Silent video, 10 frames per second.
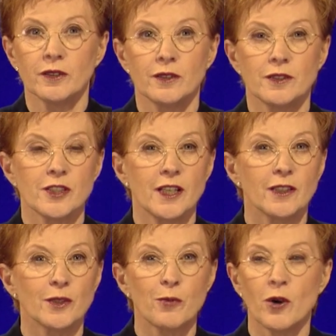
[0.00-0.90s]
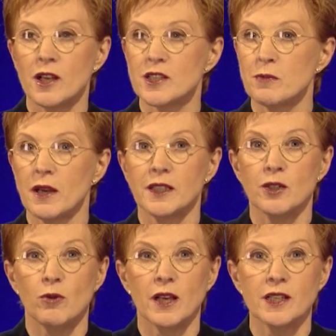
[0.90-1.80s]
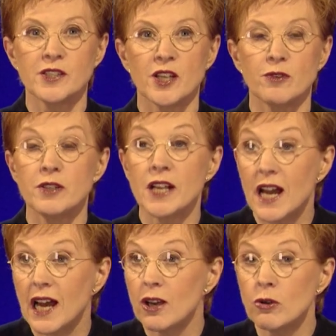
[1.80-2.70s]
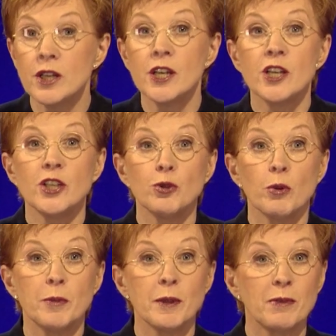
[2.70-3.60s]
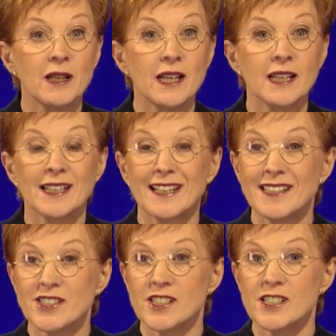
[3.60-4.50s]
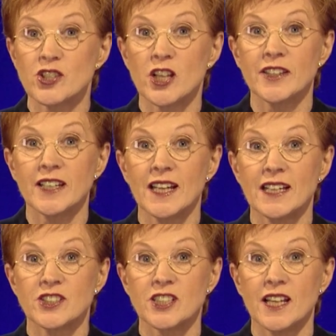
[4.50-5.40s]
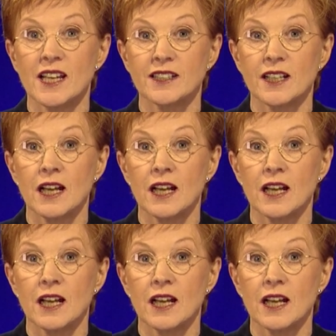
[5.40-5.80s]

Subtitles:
can take the prize money away, so now you will be playing against each other head to head.